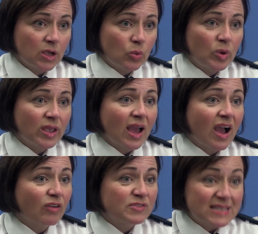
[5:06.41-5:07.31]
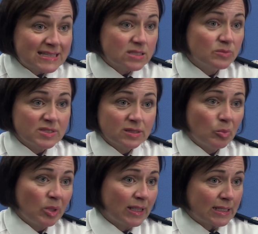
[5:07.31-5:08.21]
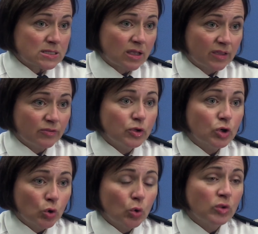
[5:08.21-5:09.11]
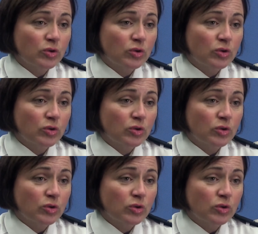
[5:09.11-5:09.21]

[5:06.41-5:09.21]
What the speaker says: we have systems in the police, like if you call,